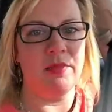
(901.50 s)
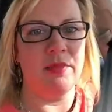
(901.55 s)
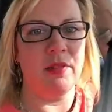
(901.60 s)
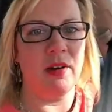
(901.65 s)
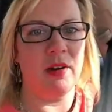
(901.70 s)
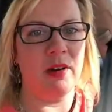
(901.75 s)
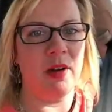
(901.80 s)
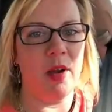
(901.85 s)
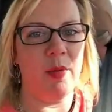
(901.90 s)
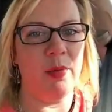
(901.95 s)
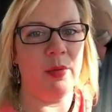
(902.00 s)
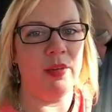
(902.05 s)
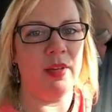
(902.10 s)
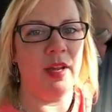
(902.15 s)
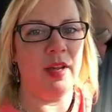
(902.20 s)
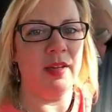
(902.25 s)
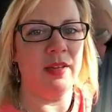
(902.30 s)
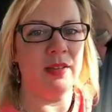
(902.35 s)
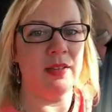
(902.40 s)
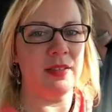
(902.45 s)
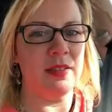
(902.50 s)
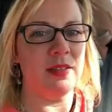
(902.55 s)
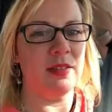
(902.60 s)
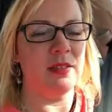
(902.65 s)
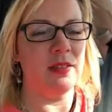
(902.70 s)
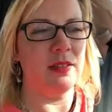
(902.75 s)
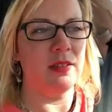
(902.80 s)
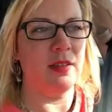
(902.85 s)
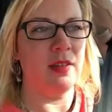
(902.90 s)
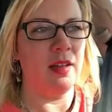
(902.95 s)
for a couple
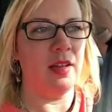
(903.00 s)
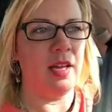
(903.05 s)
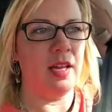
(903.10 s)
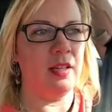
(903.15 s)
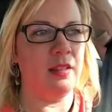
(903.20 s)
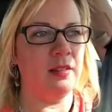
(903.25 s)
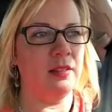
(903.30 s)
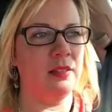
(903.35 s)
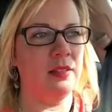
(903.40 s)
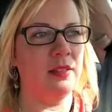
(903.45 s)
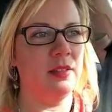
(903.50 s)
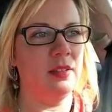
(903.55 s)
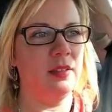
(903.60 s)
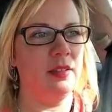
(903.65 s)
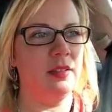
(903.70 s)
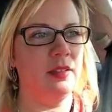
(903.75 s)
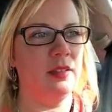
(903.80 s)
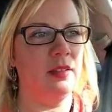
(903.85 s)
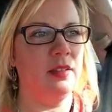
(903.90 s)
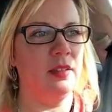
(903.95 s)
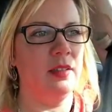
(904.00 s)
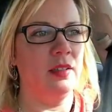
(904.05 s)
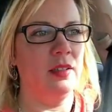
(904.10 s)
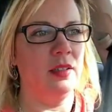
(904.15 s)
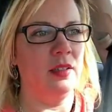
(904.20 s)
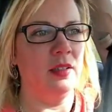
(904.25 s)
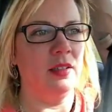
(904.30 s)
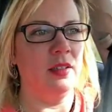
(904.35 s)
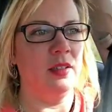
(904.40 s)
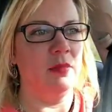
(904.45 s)
nights, and
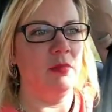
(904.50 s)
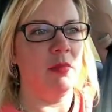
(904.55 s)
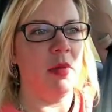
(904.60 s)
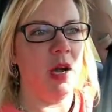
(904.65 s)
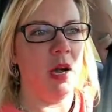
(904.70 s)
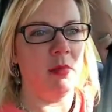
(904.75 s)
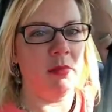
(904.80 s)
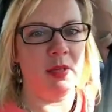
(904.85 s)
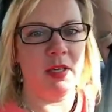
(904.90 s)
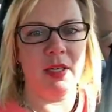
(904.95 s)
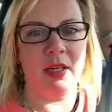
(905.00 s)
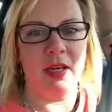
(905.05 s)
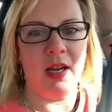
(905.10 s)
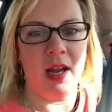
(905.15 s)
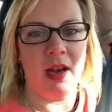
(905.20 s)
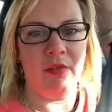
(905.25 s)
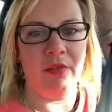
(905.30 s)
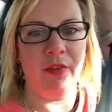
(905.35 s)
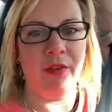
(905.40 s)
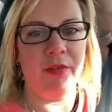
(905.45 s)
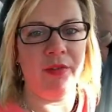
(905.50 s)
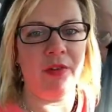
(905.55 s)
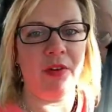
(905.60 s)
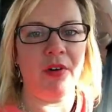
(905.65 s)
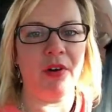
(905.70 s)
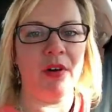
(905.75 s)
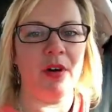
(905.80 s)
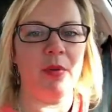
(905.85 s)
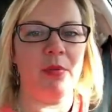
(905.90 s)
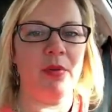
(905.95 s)
Mom can have her
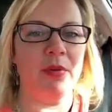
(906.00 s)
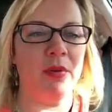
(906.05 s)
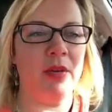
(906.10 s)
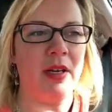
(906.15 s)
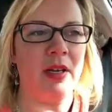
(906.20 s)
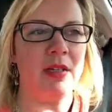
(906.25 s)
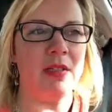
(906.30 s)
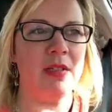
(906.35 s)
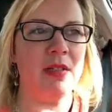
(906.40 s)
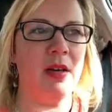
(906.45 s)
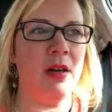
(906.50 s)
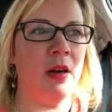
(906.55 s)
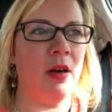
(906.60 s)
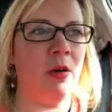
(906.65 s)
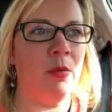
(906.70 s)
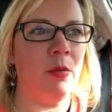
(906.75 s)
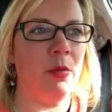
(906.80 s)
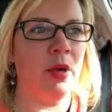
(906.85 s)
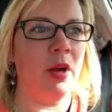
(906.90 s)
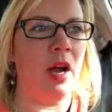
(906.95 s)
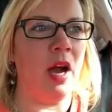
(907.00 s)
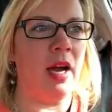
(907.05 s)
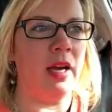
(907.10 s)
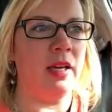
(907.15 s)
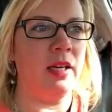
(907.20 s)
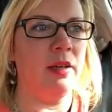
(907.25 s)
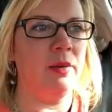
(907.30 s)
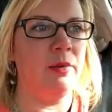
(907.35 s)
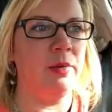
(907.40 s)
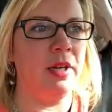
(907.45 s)
for a couple nights, you know. But
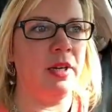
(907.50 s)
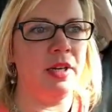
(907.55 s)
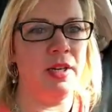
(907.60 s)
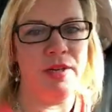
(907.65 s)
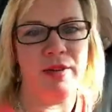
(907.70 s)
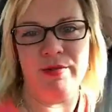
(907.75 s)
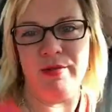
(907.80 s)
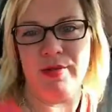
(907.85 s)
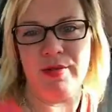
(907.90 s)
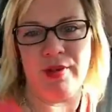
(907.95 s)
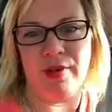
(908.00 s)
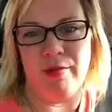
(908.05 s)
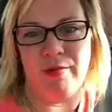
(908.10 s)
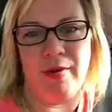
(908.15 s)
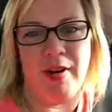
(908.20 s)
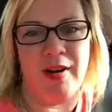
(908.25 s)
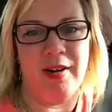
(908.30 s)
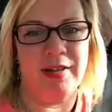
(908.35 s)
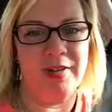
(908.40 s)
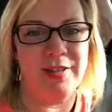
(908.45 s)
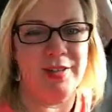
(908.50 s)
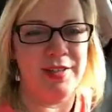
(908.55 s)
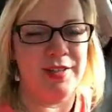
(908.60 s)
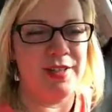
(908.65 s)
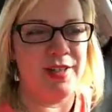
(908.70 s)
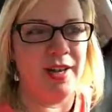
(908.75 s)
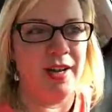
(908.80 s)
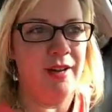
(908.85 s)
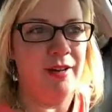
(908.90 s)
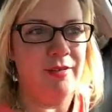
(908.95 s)
we could use her at work.
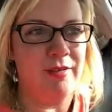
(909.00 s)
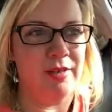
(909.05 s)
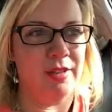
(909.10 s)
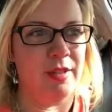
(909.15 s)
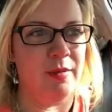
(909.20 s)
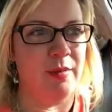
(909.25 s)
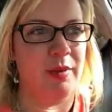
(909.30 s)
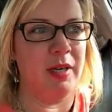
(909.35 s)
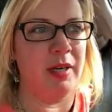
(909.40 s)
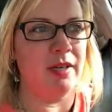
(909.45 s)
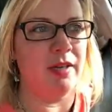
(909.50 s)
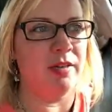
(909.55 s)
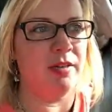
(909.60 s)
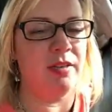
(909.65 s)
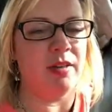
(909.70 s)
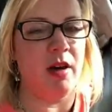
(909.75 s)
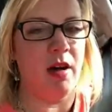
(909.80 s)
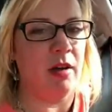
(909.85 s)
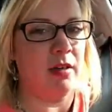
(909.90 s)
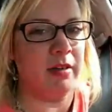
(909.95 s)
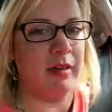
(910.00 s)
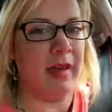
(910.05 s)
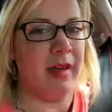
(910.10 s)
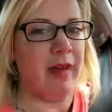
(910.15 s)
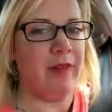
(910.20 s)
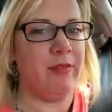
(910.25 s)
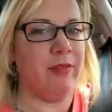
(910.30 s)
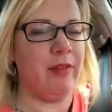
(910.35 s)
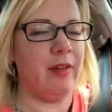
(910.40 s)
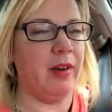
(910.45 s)
She's cute. She'd be a good dog to
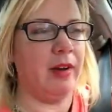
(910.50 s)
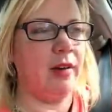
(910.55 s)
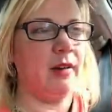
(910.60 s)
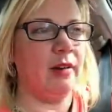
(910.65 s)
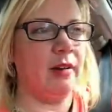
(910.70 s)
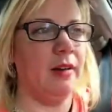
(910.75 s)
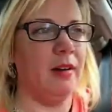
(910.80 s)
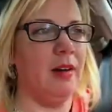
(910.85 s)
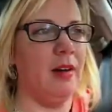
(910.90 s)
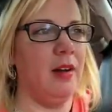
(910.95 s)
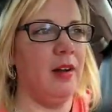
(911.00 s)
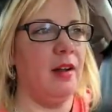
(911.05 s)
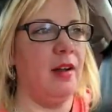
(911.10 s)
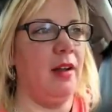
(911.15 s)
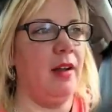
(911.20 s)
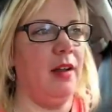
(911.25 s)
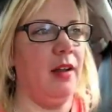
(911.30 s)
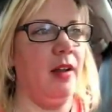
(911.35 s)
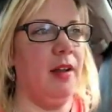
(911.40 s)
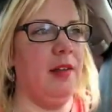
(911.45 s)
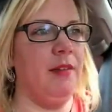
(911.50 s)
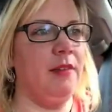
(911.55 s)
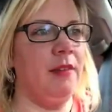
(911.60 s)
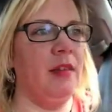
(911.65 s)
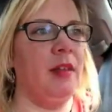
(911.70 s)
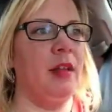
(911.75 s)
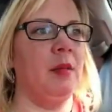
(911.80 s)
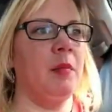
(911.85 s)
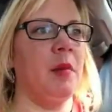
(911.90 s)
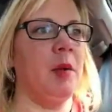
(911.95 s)
have there. And
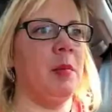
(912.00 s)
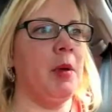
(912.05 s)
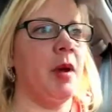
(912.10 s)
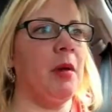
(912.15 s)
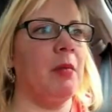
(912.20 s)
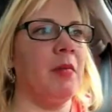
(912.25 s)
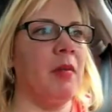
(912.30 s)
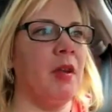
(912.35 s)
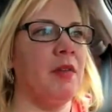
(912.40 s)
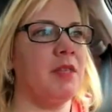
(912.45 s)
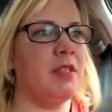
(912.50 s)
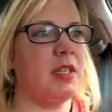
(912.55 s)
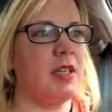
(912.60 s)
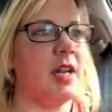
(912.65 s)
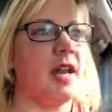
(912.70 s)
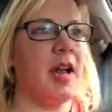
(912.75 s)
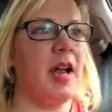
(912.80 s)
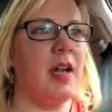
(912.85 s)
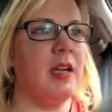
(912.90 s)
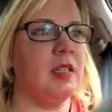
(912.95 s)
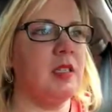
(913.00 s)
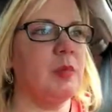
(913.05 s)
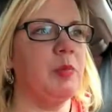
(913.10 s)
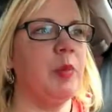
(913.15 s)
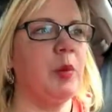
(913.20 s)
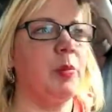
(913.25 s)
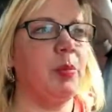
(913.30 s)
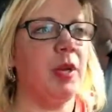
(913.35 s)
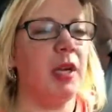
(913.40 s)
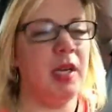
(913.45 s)
then my mom loves the cats,
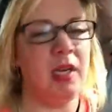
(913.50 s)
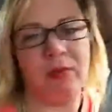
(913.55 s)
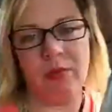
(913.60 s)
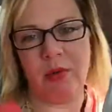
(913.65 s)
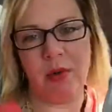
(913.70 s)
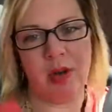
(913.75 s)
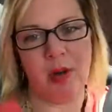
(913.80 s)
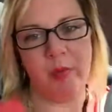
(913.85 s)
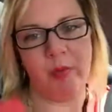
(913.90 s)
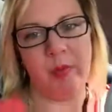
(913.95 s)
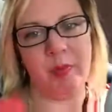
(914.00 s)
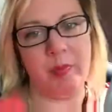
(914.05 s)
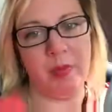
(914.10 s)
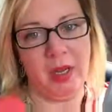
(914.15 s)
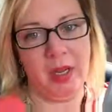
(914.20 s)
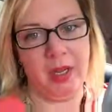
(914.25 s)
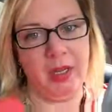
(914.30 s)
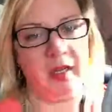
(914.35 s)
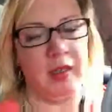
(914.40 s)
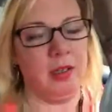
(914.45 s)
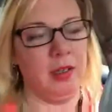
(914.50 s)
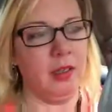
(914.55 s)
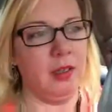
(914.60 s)
but Petey will come with me.